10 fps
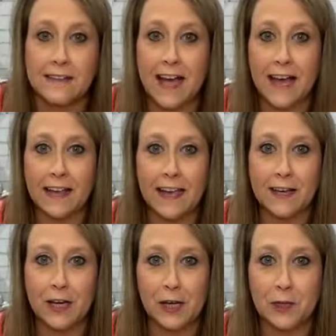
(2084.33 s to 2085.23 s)
Because I
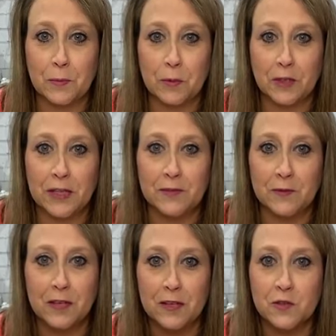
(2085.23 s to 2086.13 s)
can't cut a complete
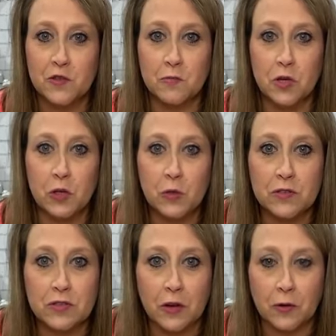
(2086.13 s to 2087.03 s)
smooth
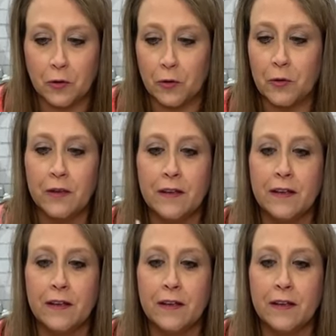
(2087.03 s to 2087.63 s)
circle.